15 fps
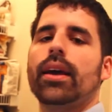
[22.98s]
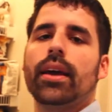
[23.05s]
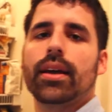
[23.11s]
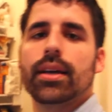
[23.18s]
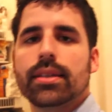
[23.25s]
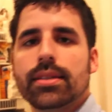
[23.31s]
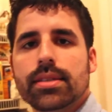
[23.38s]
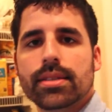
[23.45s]
a
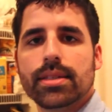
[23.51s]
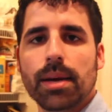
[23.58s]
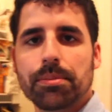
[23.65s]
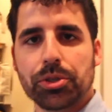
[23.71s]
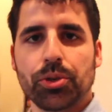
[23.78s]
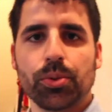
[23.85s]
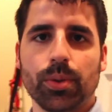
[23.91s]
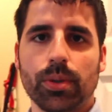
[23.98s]

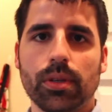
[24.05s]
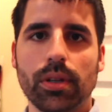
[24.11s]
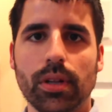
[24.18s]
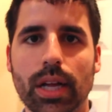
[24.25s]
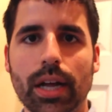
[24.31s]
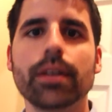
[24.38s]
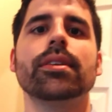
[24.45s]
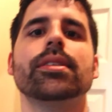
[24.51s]
conceptual
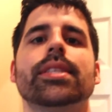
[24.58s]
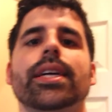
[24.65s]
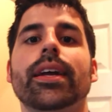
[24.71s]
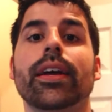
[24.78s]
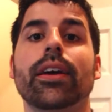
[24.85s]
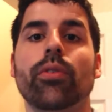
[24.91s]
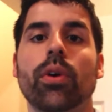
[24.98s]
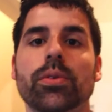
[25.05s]

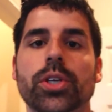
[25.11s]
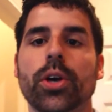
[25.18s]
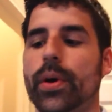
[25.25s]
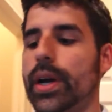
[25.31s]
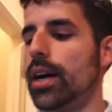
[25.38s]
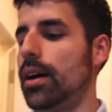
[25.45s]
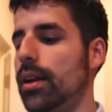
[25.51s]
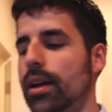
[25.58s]
understanding of what was
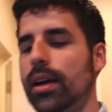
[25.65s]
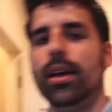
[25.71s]
going on.